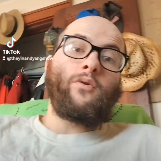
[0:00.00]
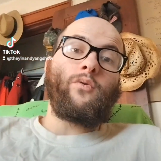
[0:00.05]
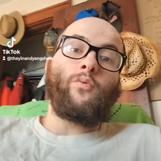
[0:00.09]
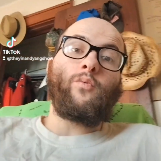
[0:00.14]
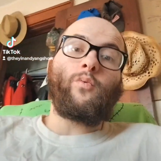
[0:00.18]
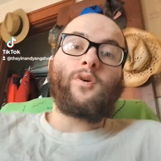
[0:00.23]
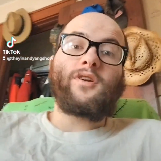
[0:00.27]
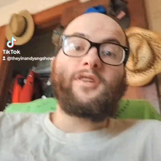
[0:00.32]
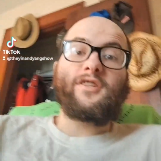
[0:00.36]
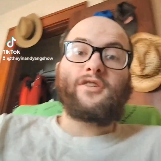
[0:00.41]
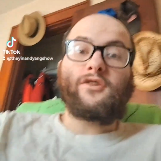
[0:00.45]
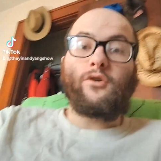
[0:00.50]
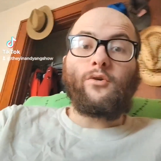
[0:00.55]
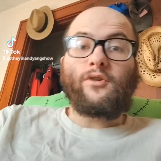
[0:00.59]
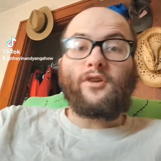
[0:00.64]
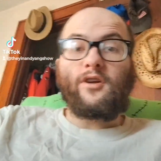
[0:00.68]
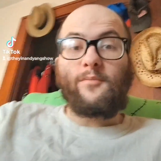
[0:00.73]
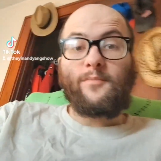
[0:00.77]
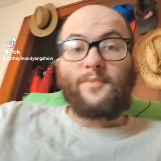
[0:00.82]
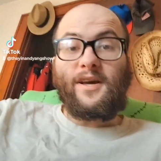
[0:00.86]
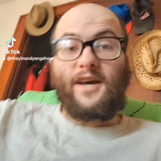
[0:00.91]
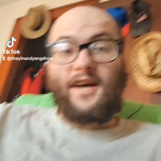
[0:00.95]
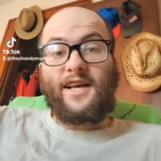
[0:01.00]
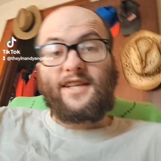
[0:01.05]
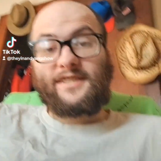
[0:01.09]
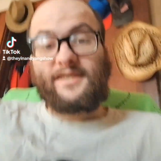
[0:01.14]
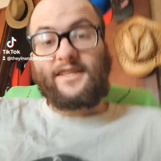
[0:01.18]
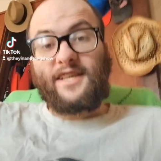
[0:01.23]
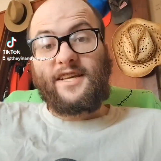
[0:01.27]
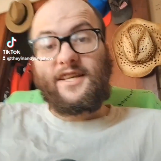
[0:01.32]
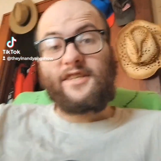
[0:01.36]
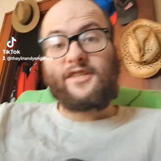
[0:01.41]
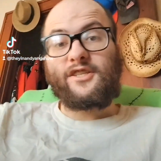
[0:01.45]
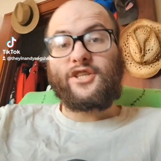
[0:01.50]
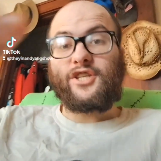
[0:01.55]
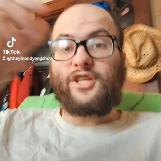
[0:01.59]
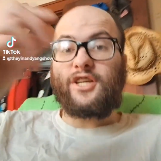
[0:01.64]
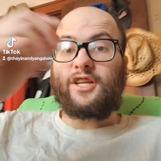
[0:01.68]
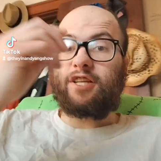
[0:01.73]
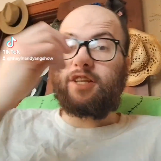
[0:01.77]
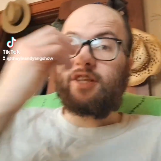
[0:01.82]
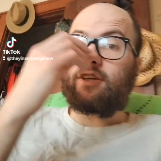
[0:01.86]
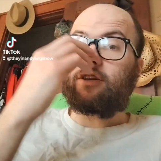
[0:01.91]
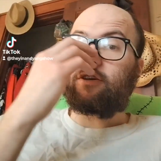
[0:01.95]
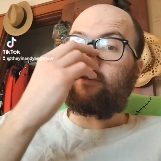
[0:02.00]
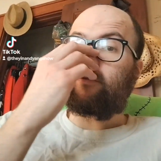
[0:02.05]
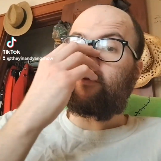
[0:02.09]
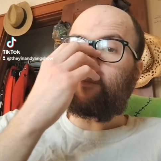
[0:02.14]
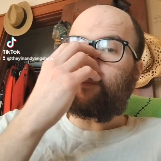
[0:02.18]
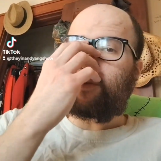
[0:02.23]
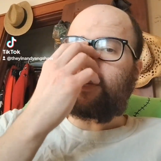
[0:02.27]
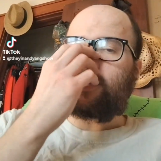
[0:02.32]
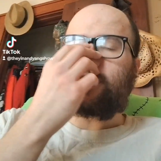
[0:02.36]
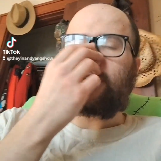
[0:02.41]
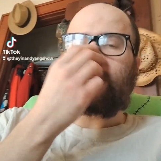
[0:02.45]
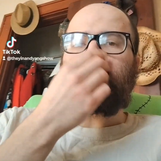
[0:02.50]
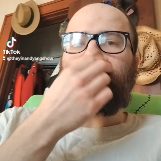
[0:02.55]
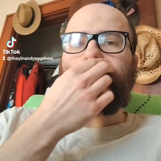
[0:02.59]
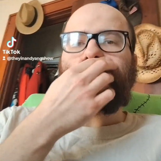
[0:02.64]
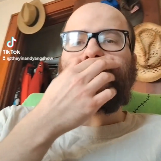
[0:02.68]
What is going up, guys? It's Yin here from the Yin and